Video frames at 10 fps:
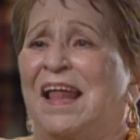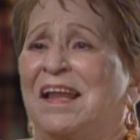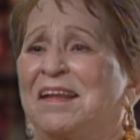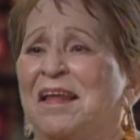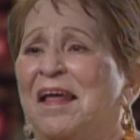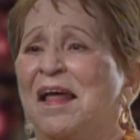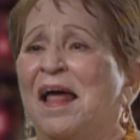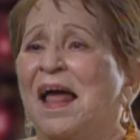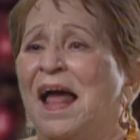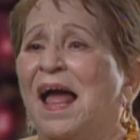and
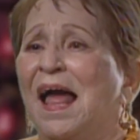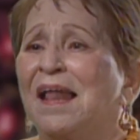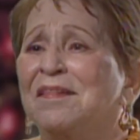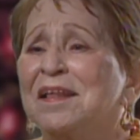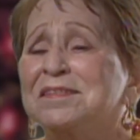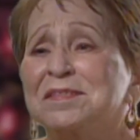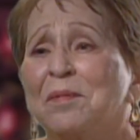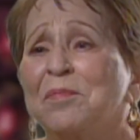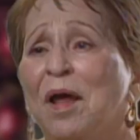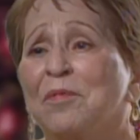and then
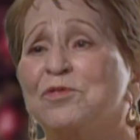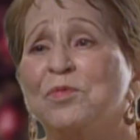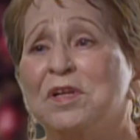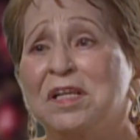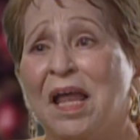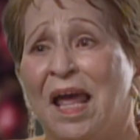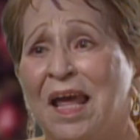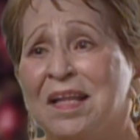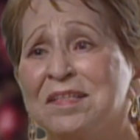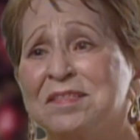sometimes we'd
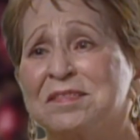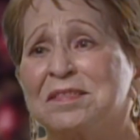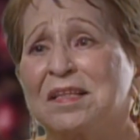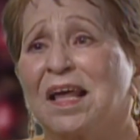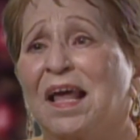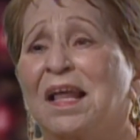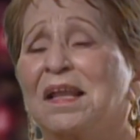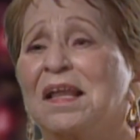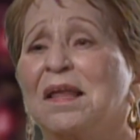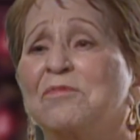dance,
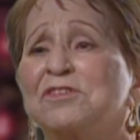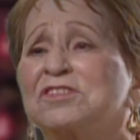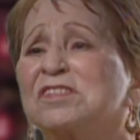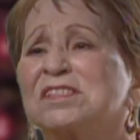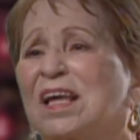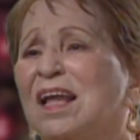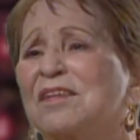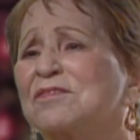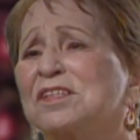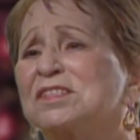and it was just
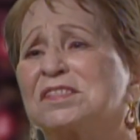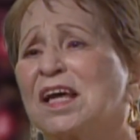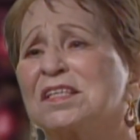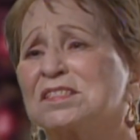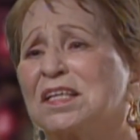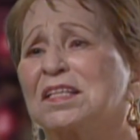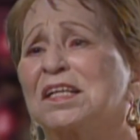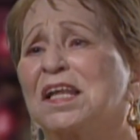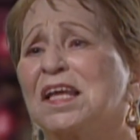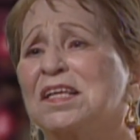kind of discussing
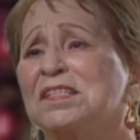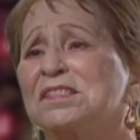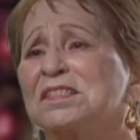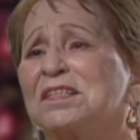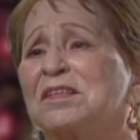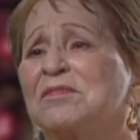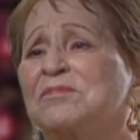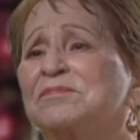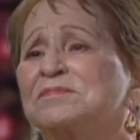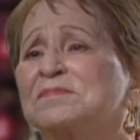the days.
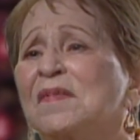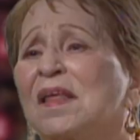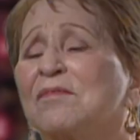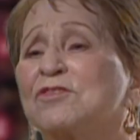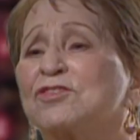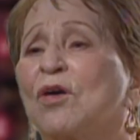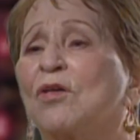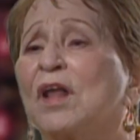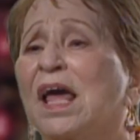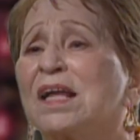It was
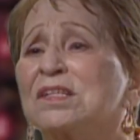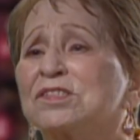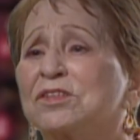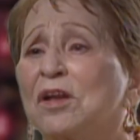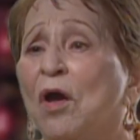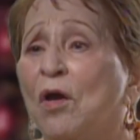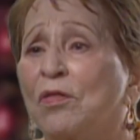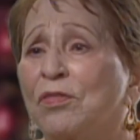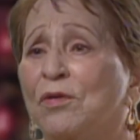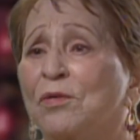called Agnes and
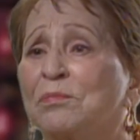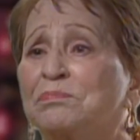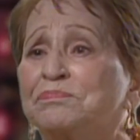Arthur.